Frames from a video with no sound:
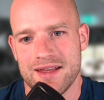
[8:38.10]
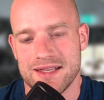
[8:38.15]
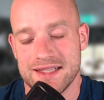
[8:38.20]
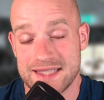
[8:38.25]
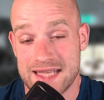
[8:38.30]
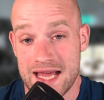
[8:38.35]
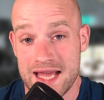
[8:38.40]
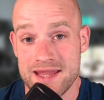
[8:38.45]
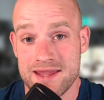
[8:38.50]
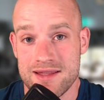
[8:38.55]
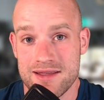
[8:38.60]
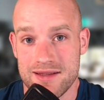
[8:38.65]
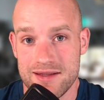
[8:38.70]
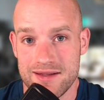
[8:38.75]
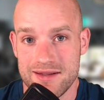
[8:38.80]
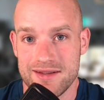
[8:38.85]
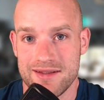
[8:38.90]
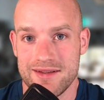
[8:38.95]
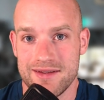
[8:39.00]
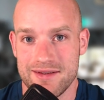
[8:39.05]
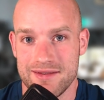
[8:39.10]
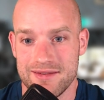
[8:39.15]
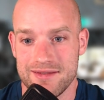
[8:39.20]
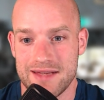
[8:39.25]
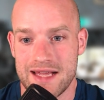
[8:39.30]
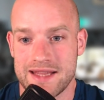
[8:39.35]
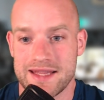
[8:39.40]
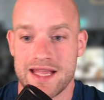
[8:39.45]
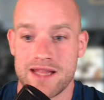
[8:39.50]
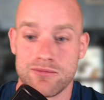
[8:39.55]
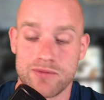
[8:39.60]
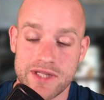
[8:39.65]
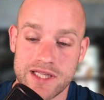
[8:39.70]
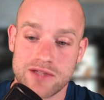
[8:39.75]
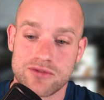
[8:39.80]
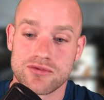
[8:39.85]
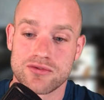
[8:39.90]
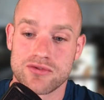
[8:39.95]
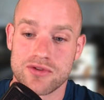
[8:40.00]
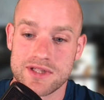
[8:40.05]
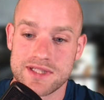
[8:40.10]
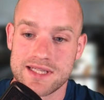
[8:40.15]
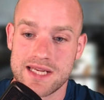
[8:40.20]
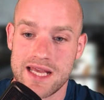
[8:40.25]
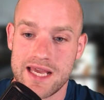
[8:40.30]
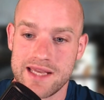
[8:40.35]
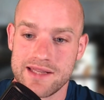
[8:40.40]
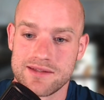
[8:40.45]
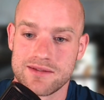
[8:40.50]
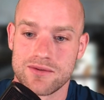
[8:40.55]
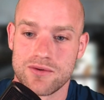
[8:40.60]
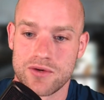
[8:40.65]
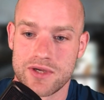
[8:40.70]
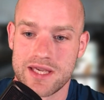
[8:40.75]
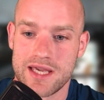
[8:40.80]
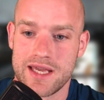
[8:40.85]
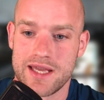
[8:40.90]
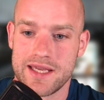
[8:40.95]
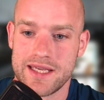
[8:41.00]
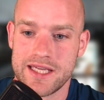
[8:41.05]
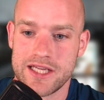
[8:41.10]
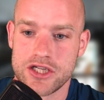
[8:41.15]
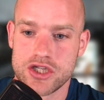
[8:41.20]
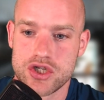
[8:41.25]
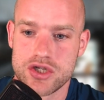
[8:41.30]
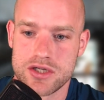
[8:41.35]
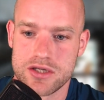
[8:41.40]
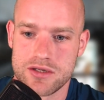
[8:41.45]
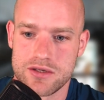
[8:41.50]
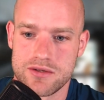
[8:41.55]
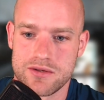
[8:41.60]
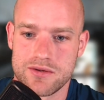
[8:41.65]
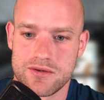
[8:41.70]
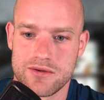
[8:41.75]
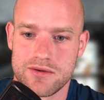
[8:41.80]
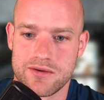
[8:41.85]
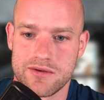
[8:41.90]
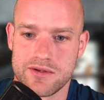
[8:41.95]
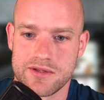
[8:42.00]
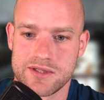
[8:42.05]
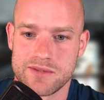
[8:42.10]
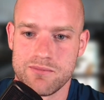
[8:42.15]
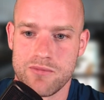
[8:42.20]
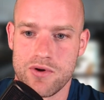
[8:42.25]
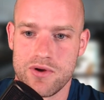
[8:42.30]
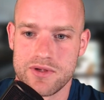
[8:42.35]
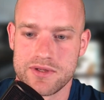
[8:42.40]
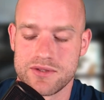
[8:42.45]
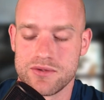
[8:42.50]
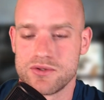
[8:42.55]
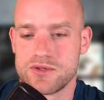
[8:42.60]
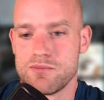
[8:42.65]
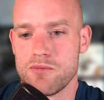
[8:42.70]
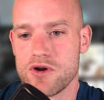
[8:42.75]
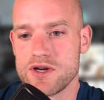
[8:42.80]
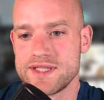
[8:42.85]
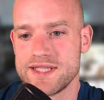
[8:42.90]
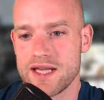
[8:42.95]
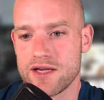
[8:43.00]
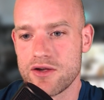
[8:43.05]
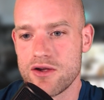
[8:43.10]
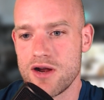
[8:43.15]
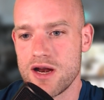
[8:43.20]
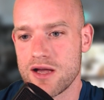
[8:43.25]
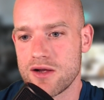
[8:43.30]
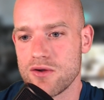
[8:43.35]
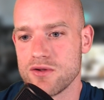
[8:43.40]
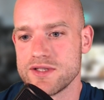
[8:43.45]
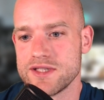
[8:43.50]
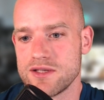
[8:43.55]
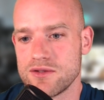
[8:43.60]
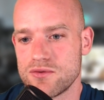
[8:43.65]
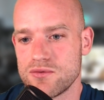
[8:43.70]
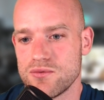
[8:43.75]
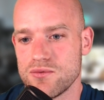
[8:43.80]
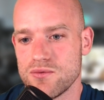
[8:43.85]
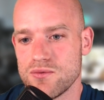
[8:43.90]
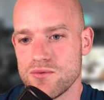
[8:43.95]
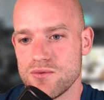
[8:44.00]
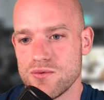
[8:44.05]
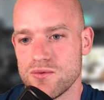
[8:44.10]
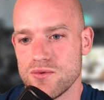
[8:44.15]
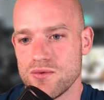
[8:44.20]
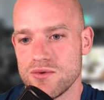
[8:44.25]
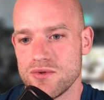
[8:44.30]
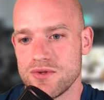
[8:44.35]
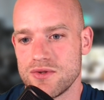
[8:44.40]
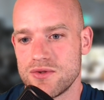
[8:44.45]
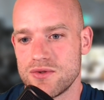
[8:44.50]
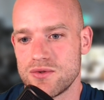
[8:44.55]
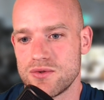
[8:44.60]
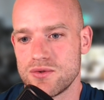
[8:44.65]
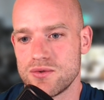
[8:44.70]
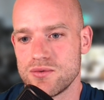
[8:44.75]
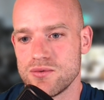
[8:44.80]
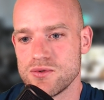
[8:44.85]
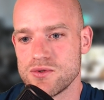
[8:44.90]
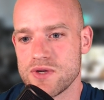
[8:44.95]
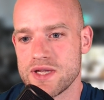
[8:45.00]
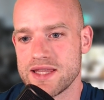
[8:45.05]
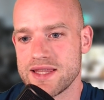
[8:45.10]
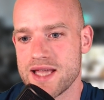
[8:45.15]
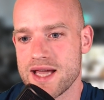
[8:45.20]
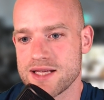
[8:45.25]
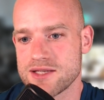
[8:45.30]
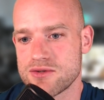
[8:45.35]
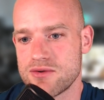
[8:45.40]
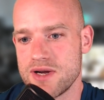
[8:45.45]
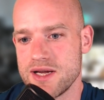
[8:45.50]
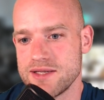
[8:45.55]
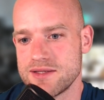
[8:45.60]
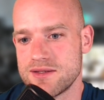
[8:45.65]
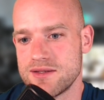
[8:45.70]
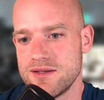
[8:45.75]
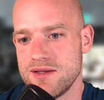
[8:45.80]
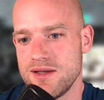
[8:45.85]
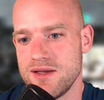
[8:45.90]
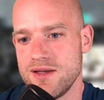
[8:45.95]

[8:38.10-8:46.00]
And then we need to translate, okay, each small circle according to the index, right?